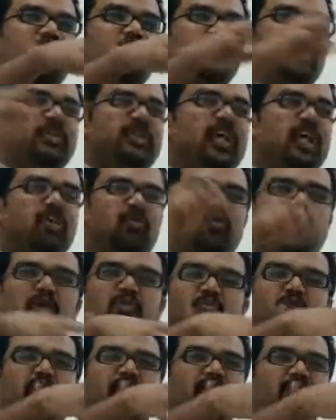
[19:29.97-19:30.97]
fish shell
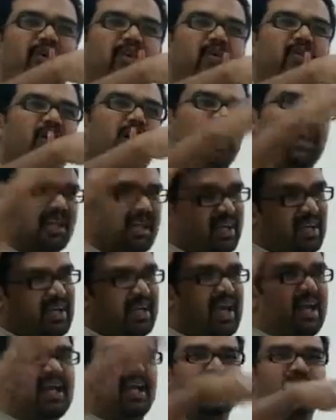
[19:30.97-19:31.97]
or whatever you call it.
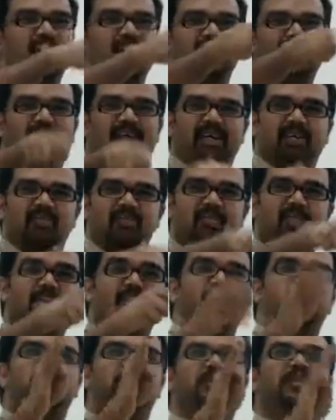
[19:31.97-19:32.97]
Any of the
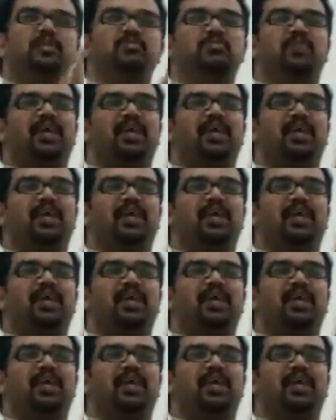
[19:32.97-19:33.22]
chippu